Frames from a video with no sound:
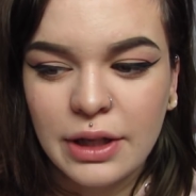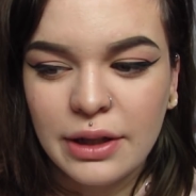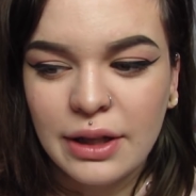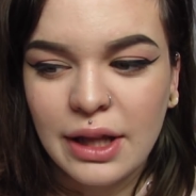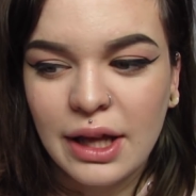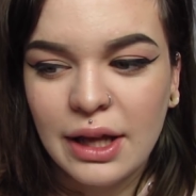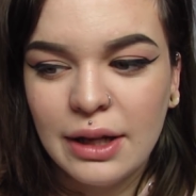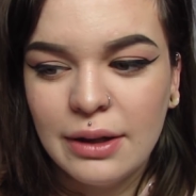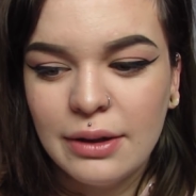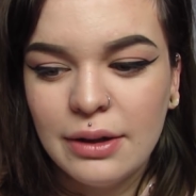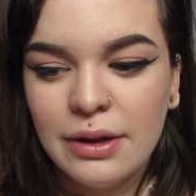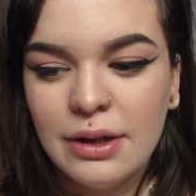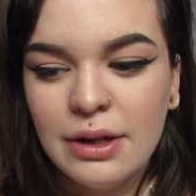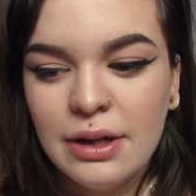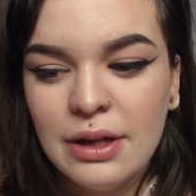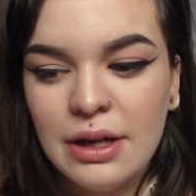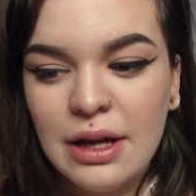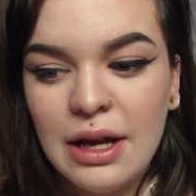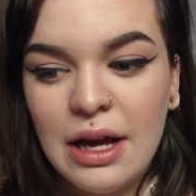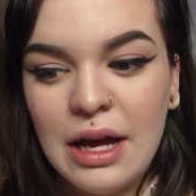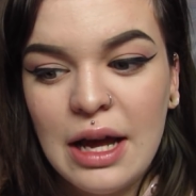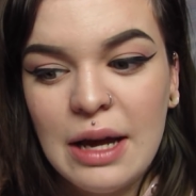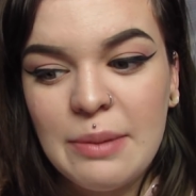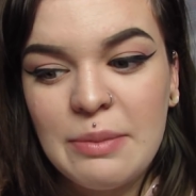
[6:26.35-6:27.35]
and then
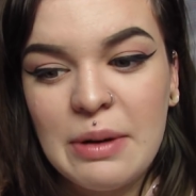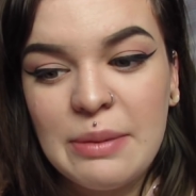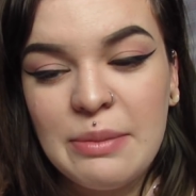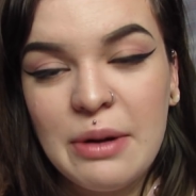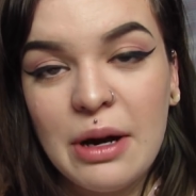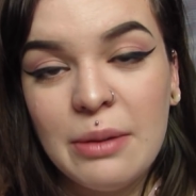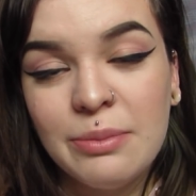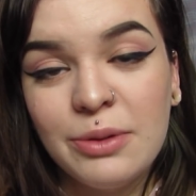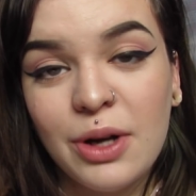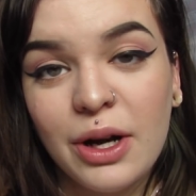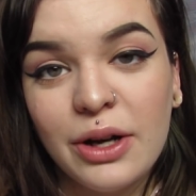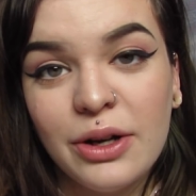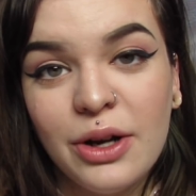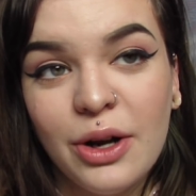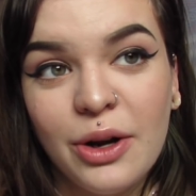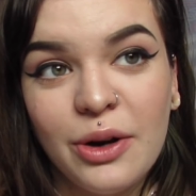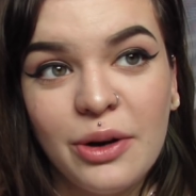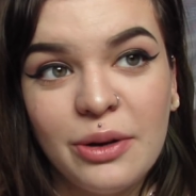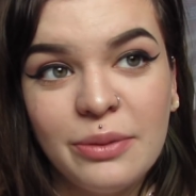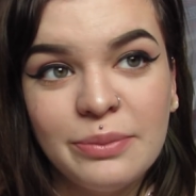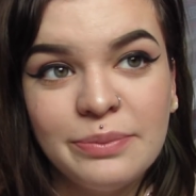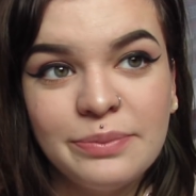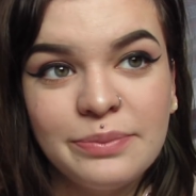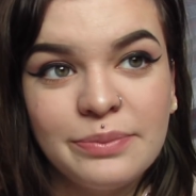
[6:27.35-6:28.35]
my mom got
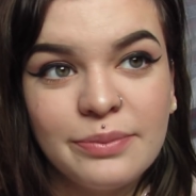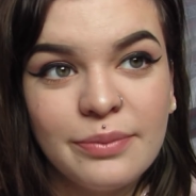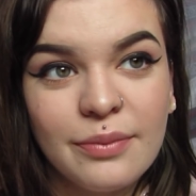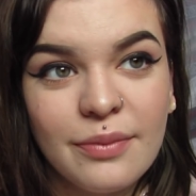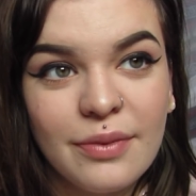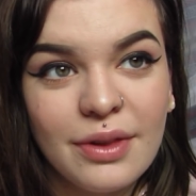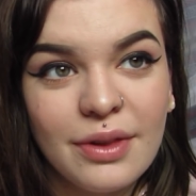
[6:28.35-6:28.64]
home,